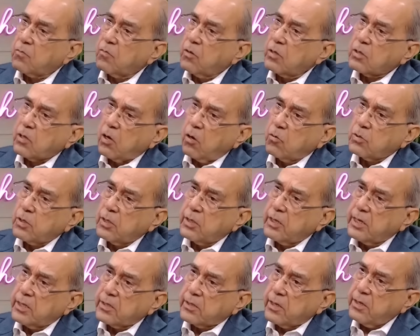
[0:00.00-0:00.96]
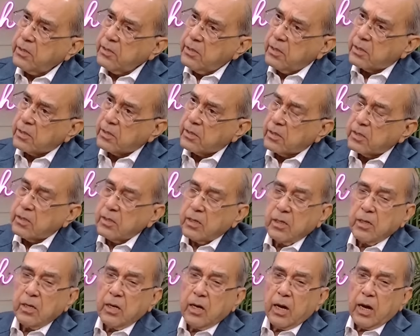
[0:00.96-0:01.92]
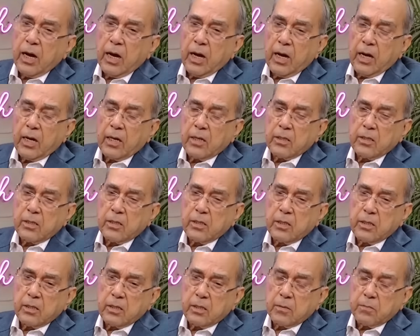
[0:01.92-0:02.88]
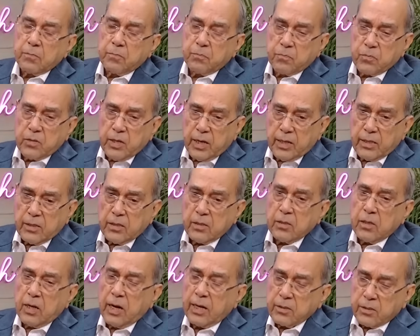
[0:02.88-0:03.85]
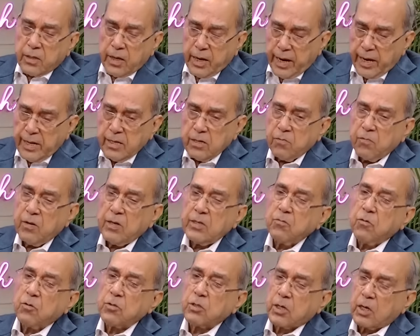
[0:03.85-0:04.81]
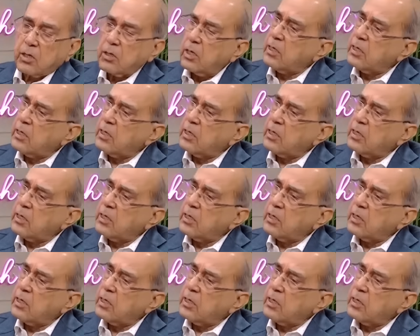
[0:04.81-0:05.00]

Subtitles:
1,800. And then at the end, when he was,